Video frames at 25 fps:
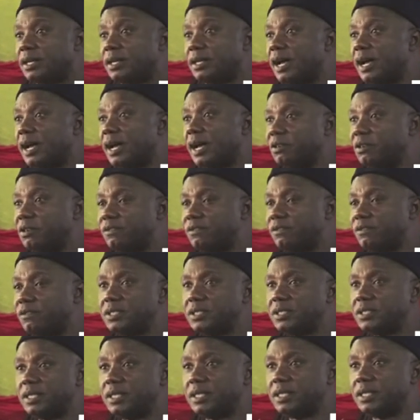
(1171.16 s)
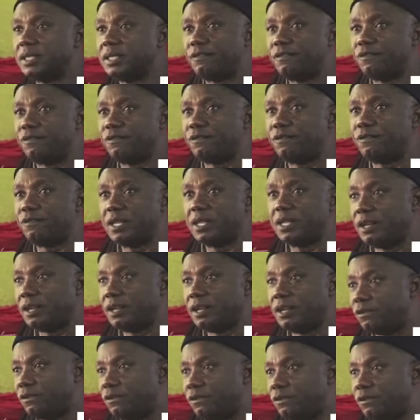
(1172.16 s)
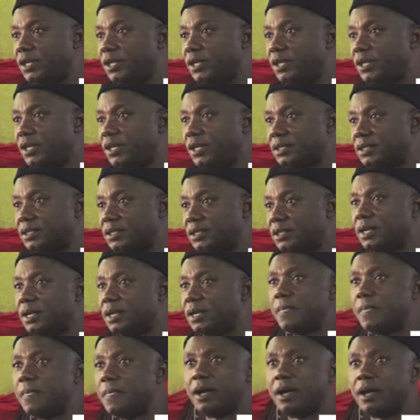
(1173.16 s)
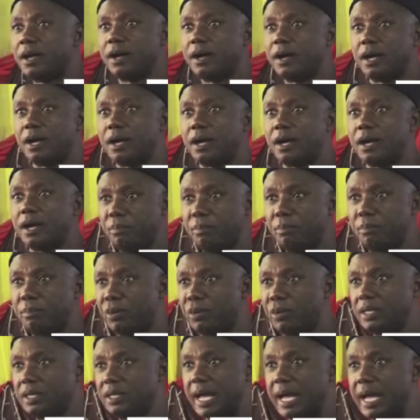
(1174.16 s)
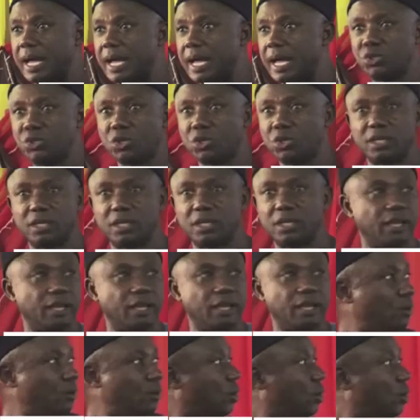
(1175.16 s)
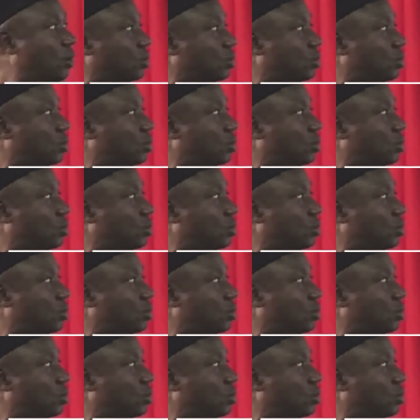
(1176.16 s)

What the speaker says: I've been functioning there for nearly 40 years. But I'm sure that if you go to